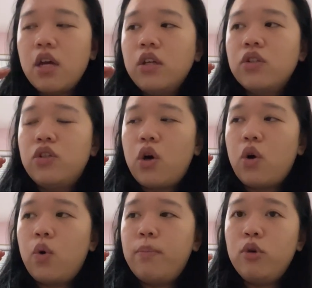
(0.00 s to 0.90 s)

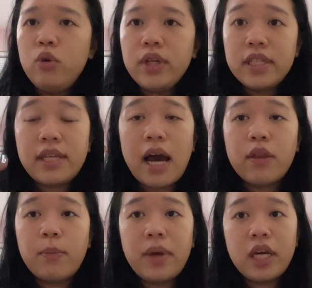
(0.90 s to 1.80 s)
So mood is how
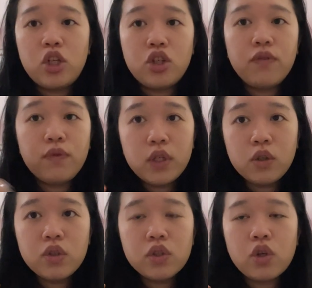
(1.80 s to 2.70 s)
the patient
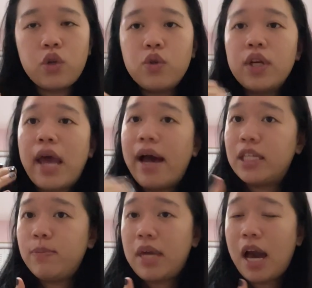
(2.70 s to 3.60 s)
feels. So you can
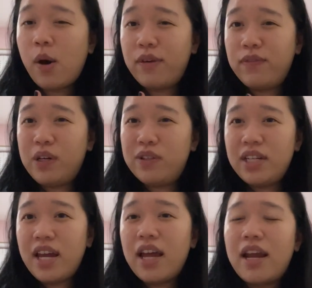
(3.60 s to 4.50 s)
ask me how I feel
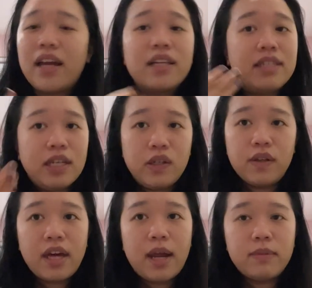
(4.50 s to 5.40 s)
today and I can tell
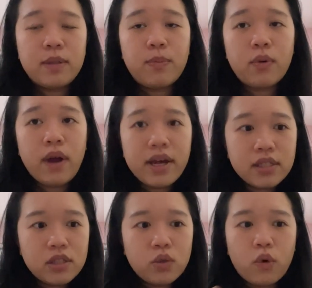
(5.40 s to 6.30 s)
you that I'm
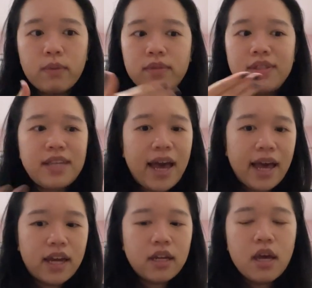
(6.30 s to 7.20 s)
depressed or I'm
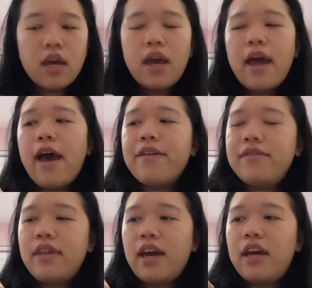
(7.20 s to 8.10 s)
sad.
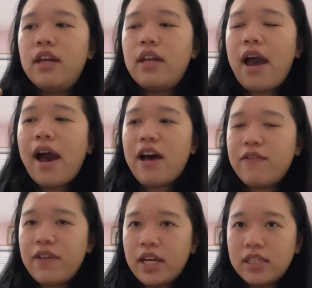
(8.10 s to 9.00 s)
And then
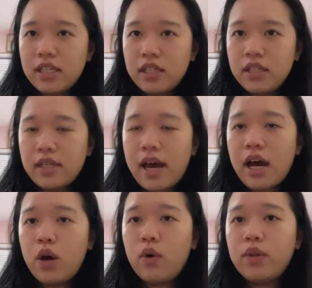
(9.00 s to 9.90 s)
affect is
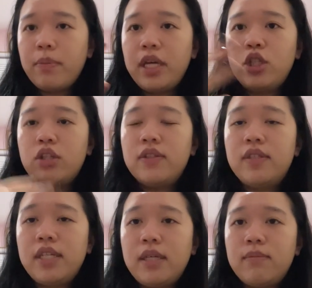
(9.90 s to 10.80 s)
how the patient
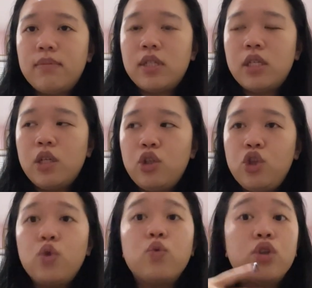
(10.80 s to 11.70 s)
seems
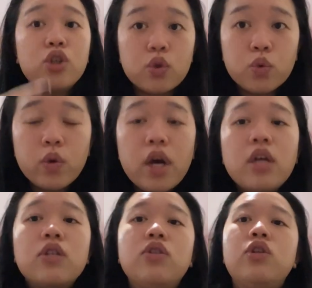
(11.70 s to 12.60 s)
to you.
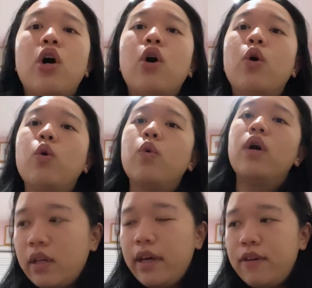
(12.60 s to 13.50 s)
So
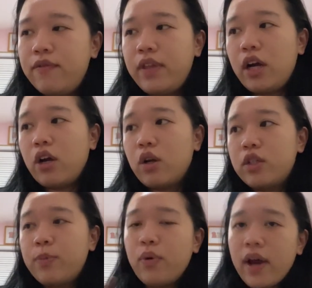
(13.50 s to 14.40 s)
if they're
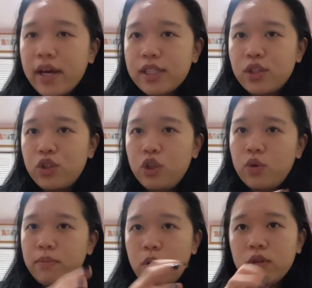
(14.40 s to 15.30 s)
depressed, you
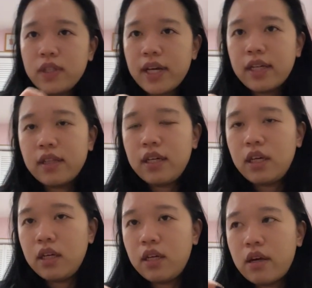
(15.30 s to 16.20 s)
would most
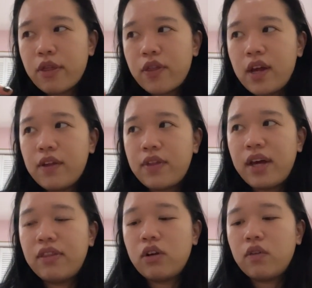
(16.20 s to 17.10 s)
likely think
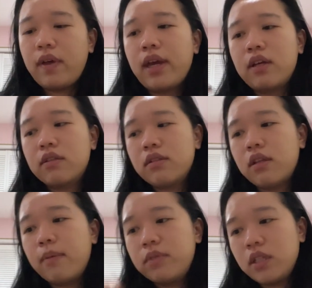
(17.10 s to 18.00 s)
that they're like slumped in